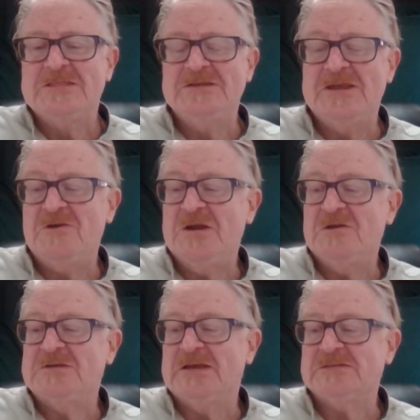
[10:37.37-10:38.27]
the
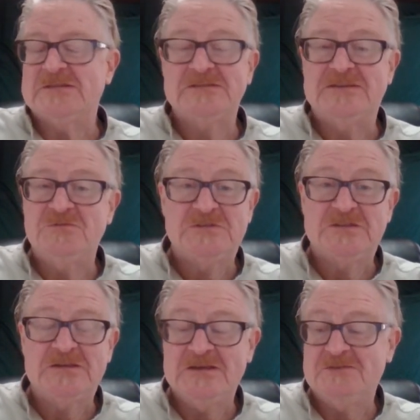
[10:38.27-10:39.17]
narrator tells us he
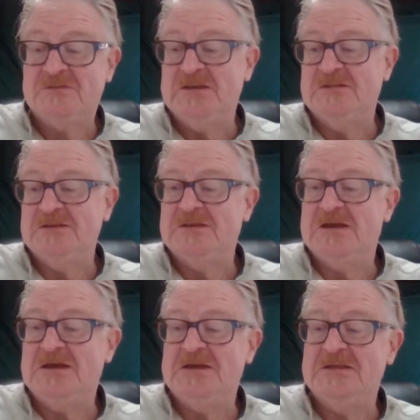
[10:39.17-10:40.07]
was thinking of killing